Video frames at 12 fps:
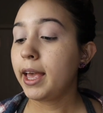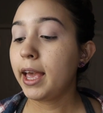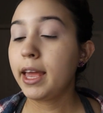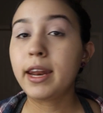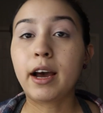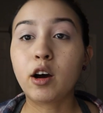
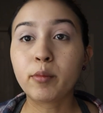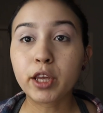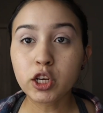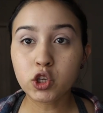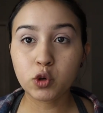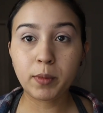And now I'm
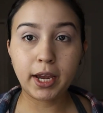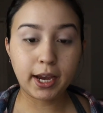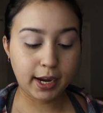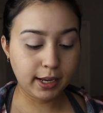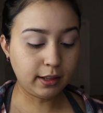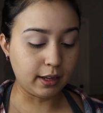gonna do my
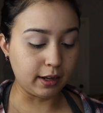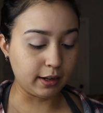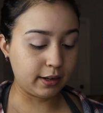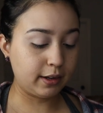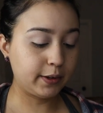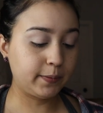eye
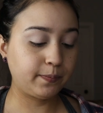look.